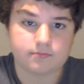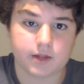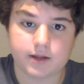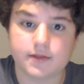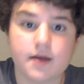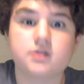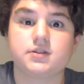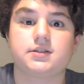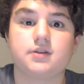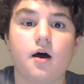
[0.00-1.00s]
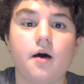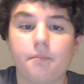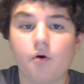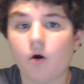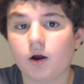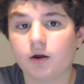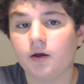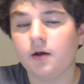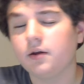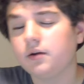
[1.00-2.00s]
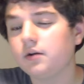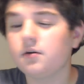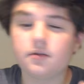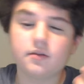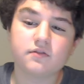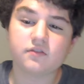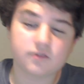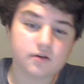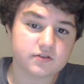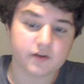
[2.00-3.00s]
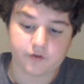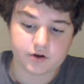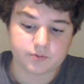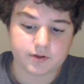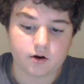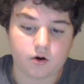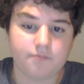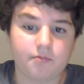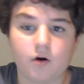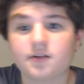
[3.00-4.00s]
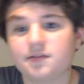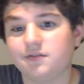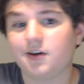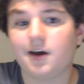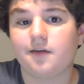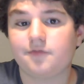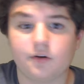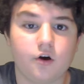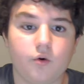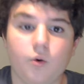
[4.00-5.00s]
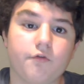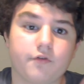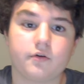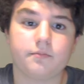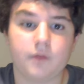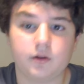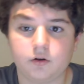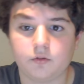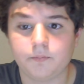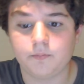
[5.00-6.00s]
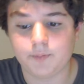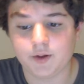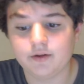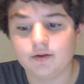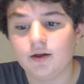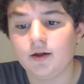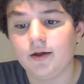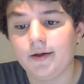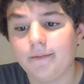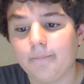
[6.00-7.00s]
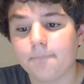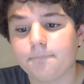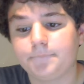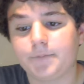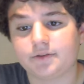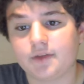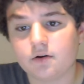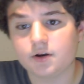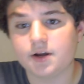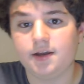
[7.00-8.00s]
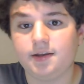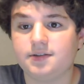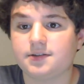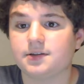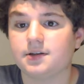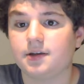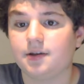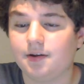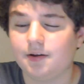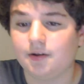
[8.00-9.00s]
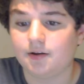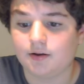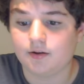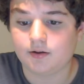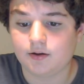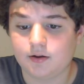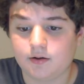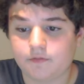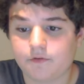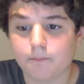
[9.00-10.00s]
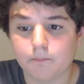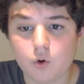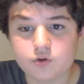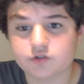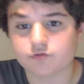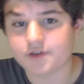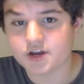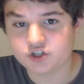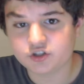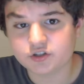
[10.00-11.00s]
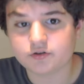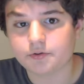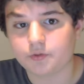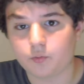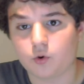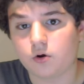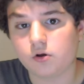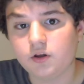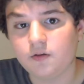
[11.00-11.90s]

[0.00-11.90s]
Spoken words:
There's a park. There's areas where they don't have parks and you kind of have to go over a little bit. But there is, for most regions throughout the world,